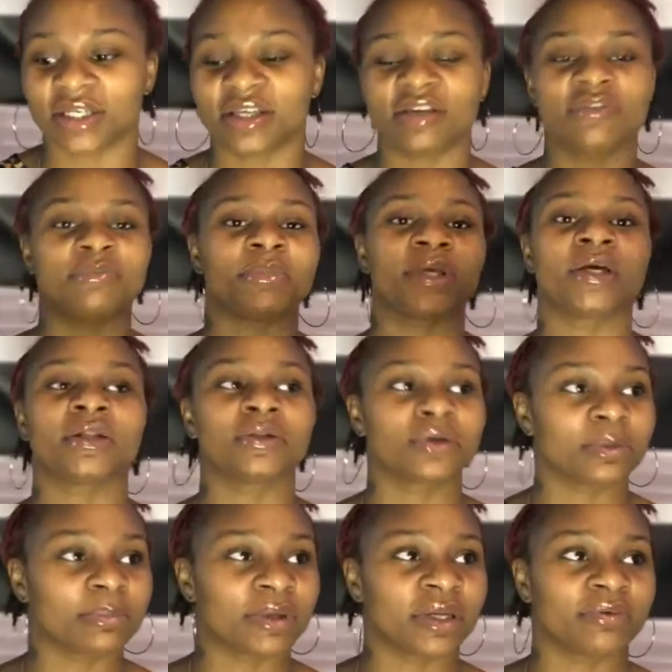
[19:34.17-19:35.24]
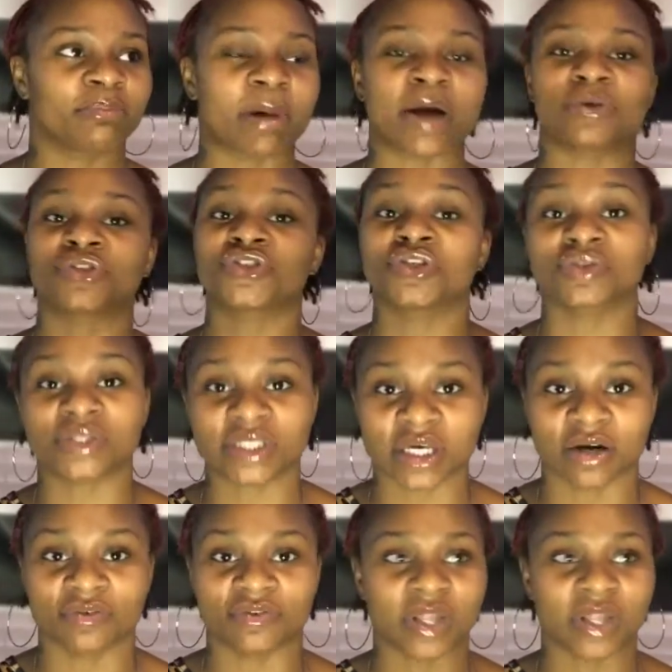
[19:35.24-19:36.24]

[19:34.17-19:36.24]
give me a little bit about yourself,